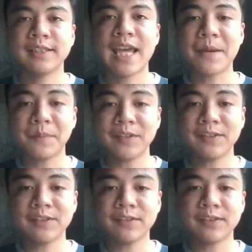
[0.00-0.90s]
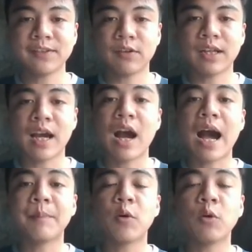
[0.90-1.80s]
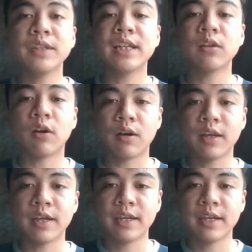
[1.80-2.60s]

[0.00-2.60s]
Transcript: The emphasis is on upholding law